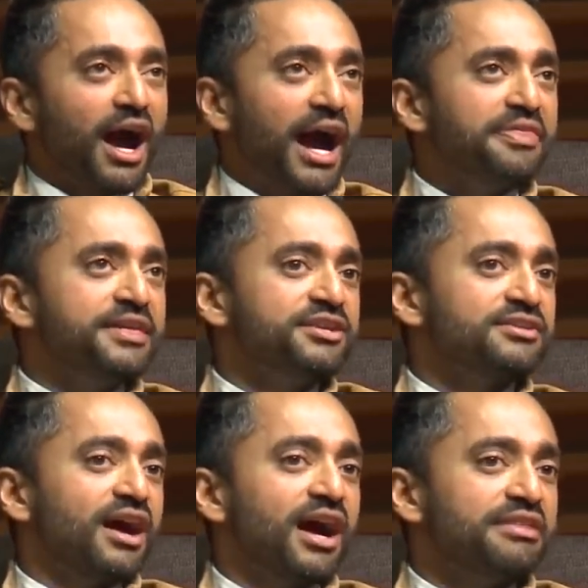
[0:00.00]
I
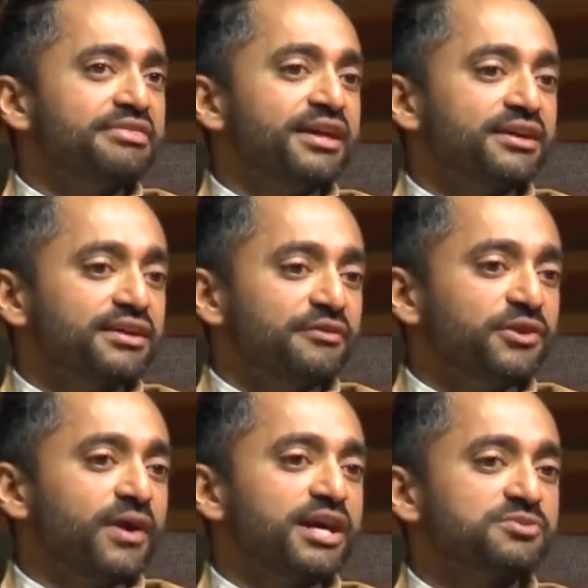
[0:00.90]
think if
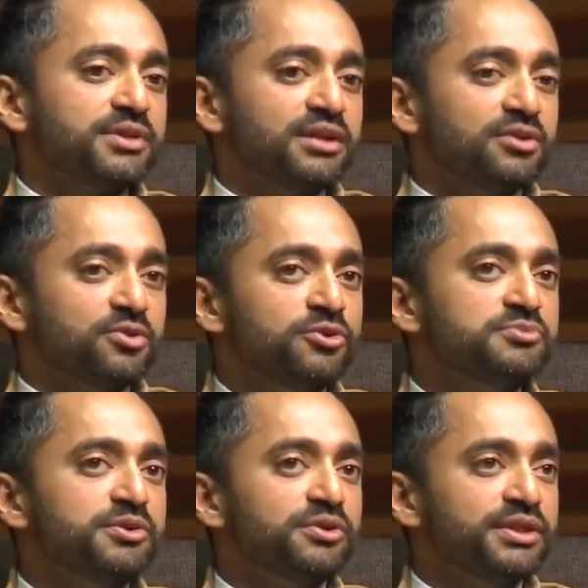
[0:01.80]
you ask me who's
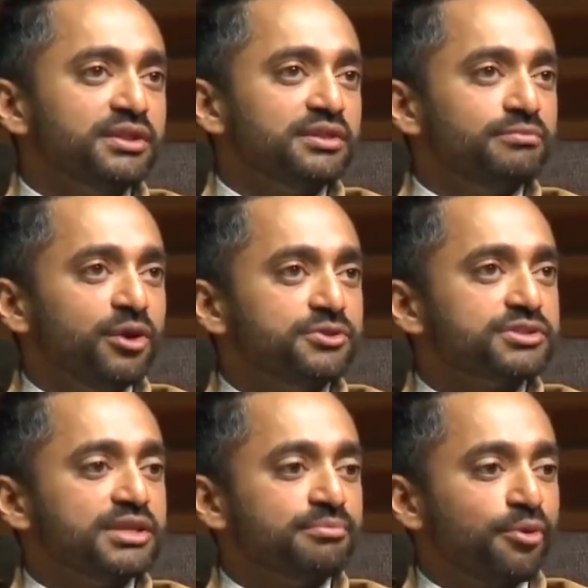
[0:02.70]
building the most
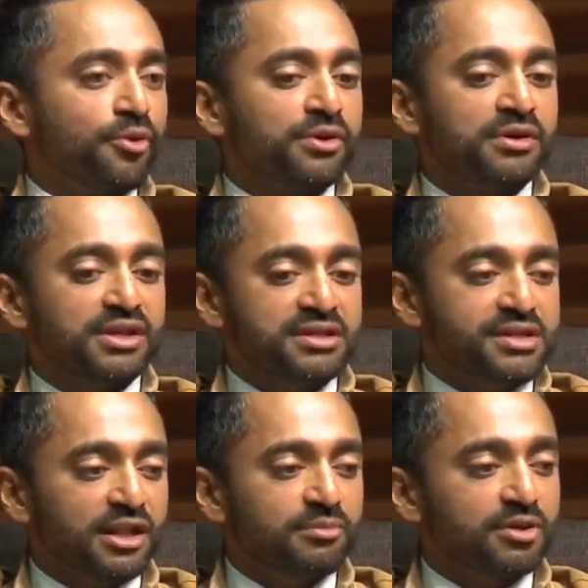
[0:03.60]
important
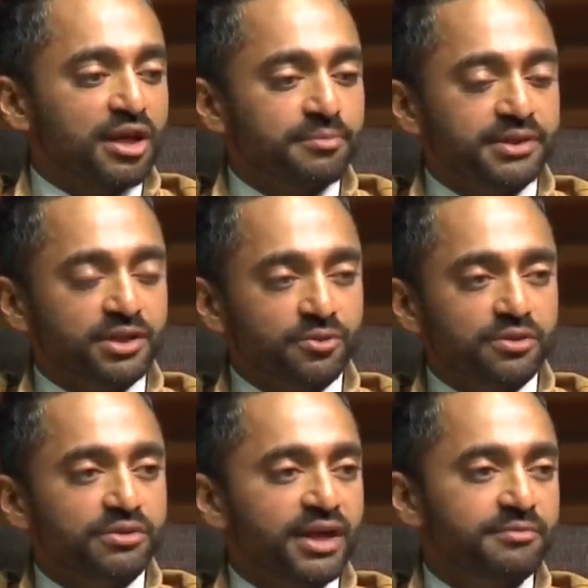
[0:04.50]
indelible company in the
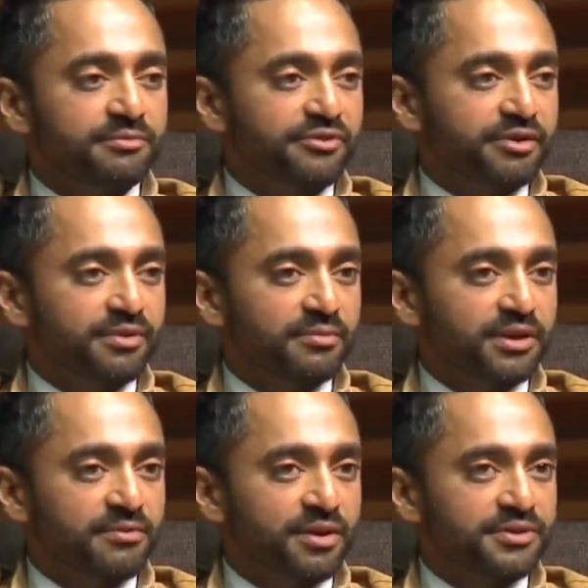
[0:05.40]
world, I've been very
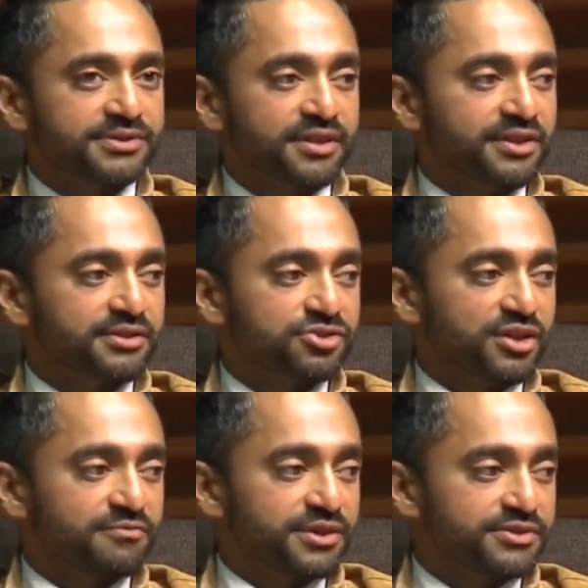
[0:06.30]
public about this, I think it's
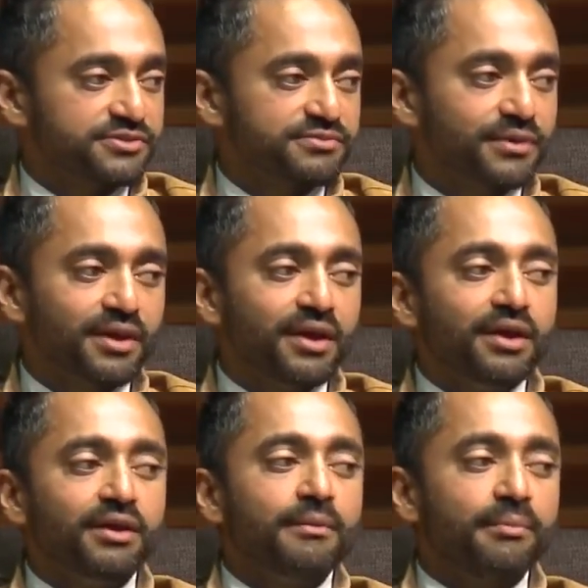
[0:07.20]
Jeff Bezos.
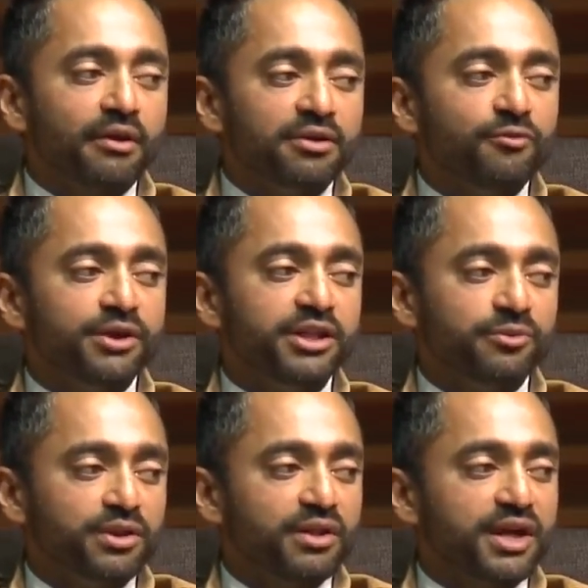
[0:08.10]
Part of what he
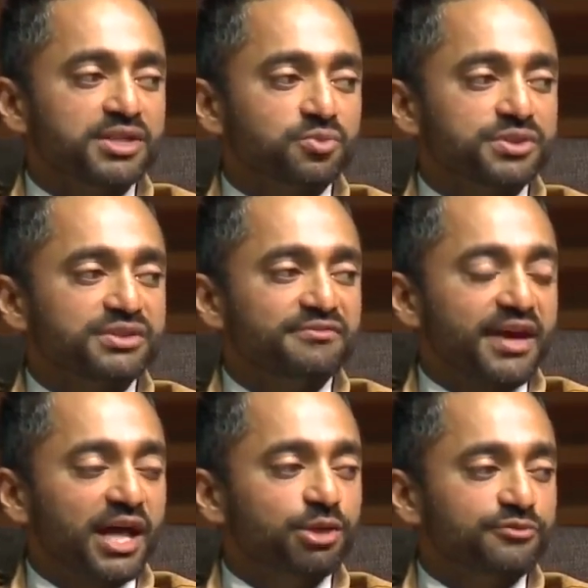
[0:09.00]
realized was the
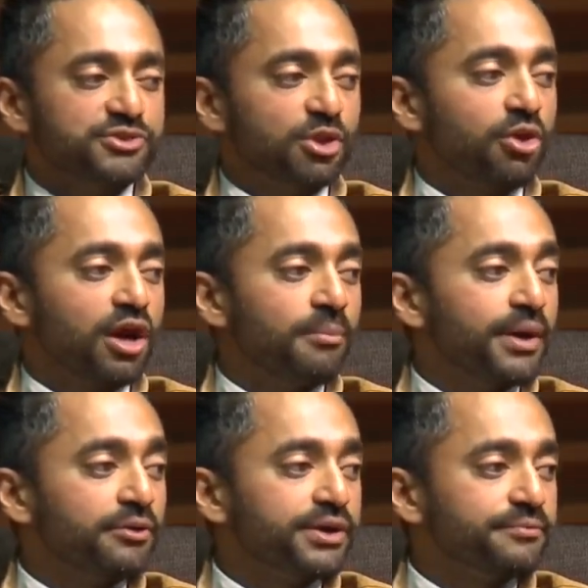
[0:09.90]
value of slow
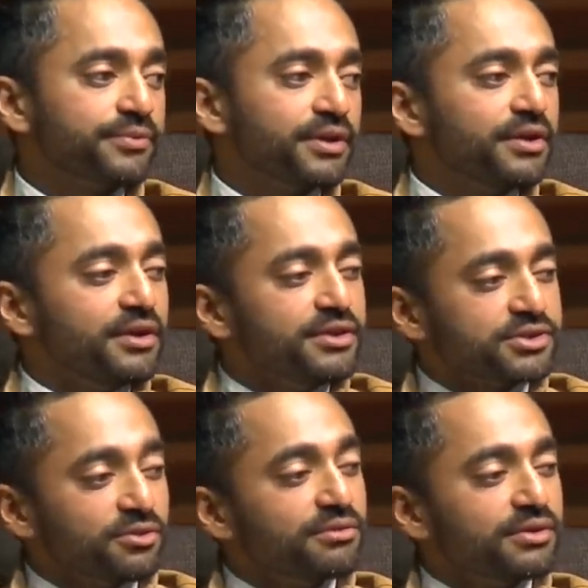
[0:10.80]
compounding.
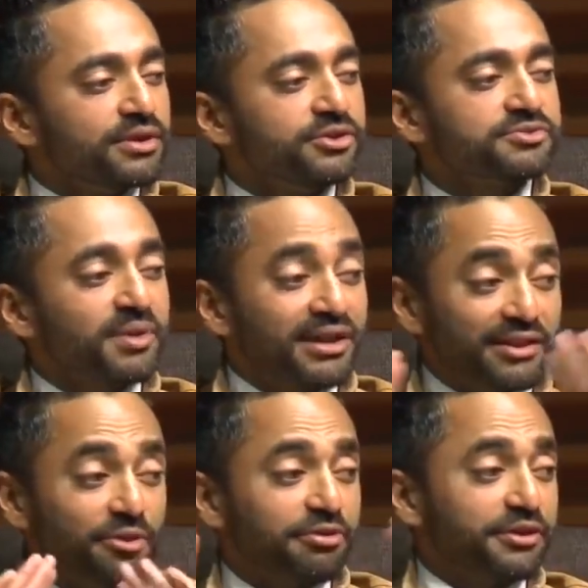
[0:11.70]
So here's my
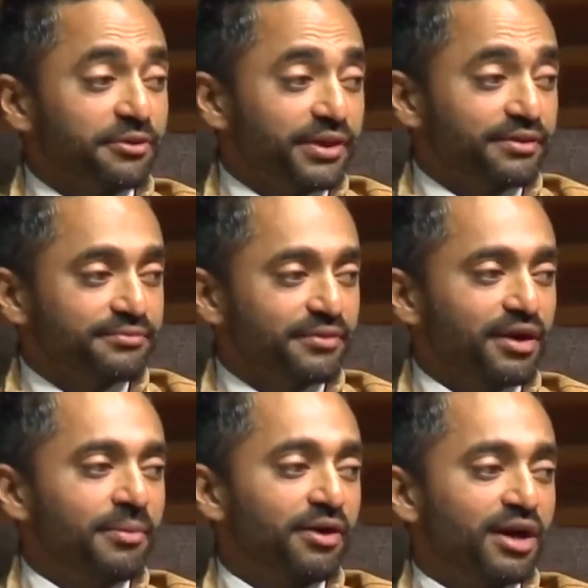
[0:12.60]
little theory
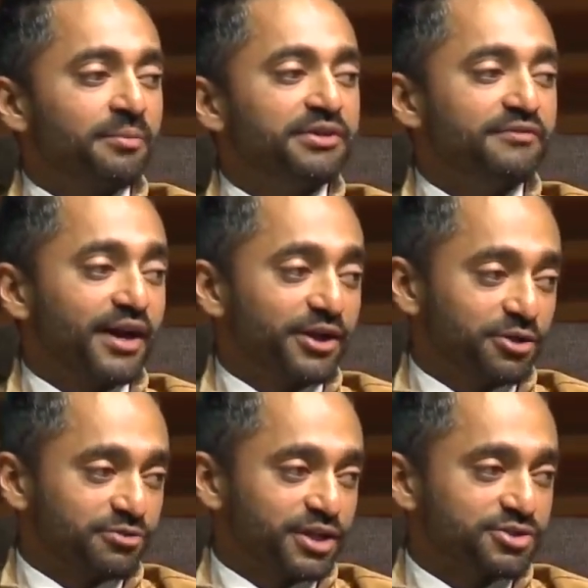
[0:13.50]
about company value
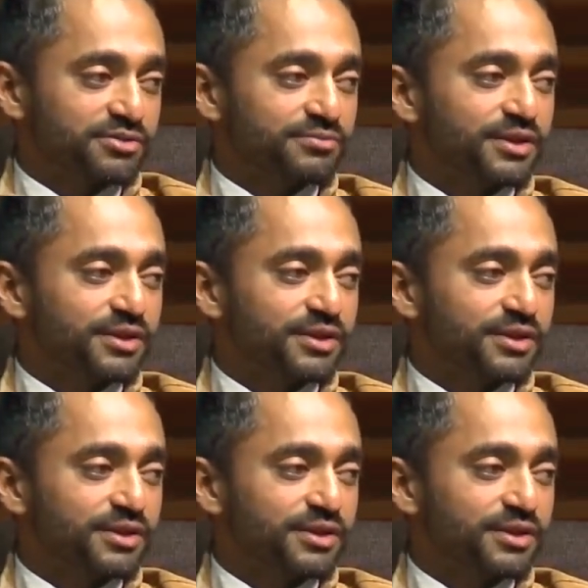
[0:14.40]
creation.